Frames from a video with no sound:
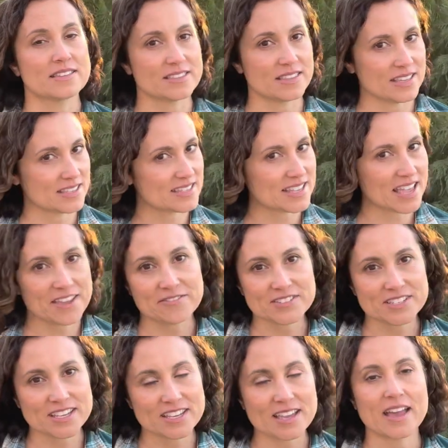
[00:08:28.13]
Think
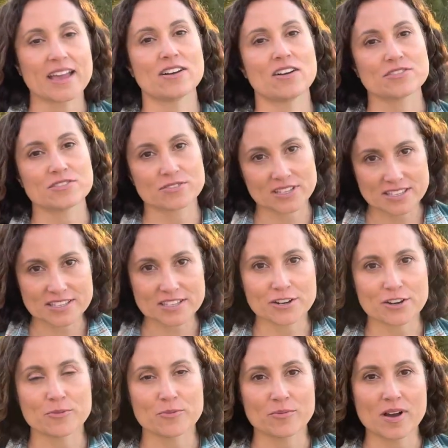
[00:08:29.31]
safety and also
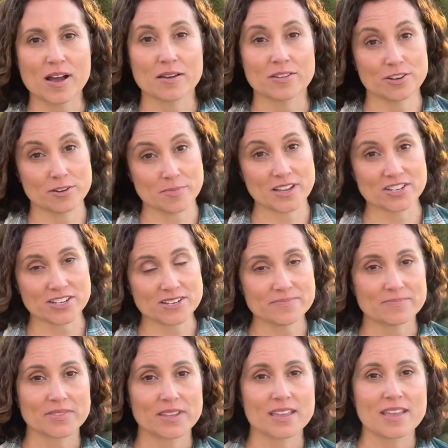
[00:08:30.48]
consider uh, your budget.
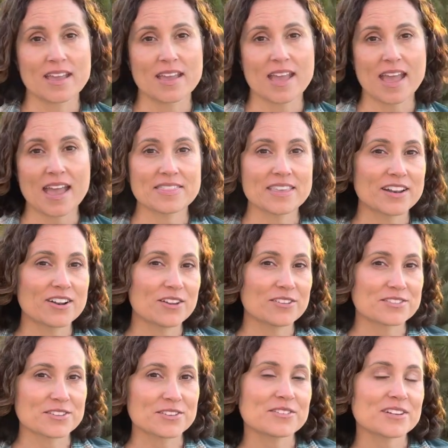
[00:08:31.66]
And then
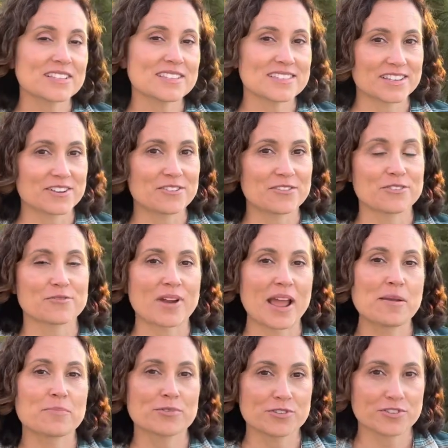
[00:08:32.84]
also consider the
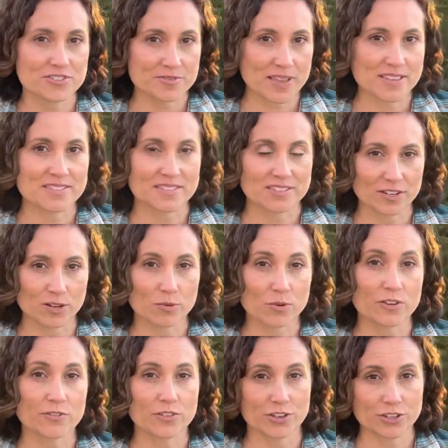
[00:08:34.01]
right brooder space that's gonna
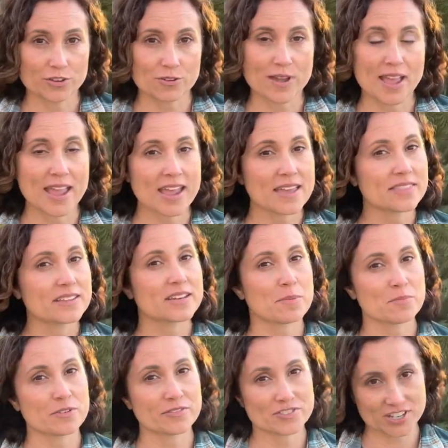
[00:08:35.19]
work for you and the
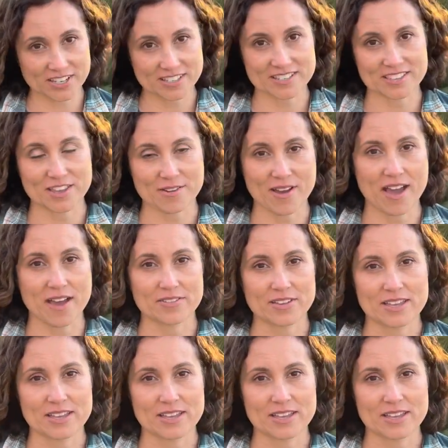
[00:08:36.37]
number of chicks that you have.